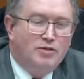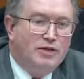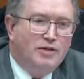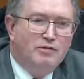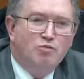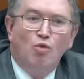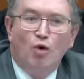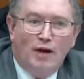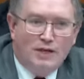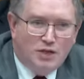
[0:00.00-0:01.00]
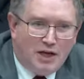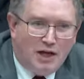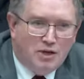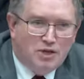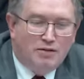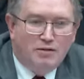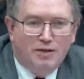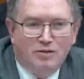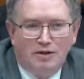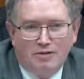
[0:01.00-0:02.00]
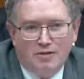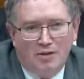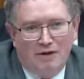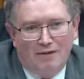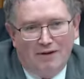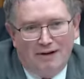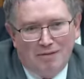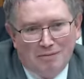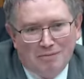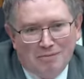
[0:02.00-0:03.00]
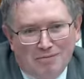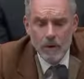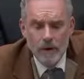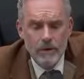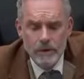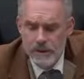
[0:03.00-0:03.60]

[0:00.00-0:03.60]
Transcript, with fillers: that you needed more education? Can you tell us about that? One